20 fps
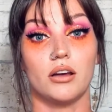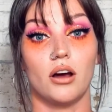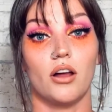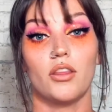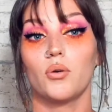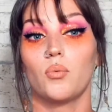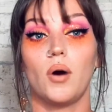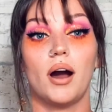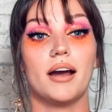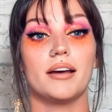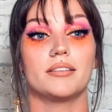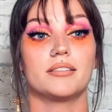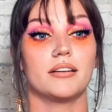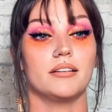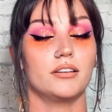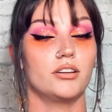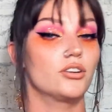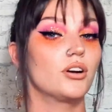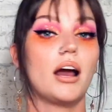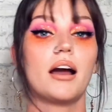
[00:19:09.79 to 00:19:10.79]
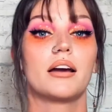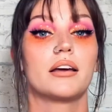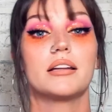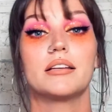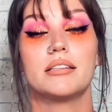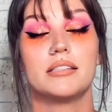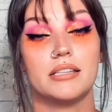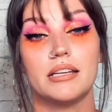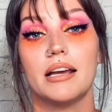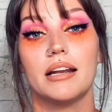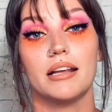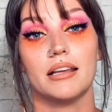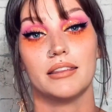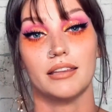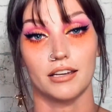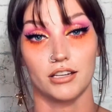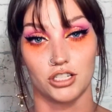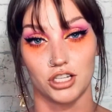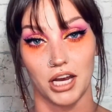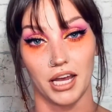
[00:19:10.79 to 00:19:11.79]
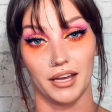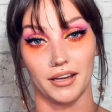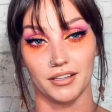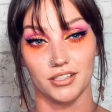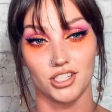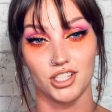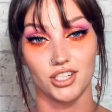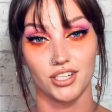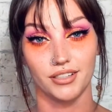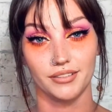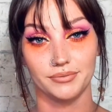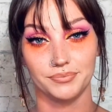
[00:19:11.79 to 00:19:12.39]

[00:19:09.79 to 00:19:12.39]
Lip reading: Otherwise, you're not going to see anything change.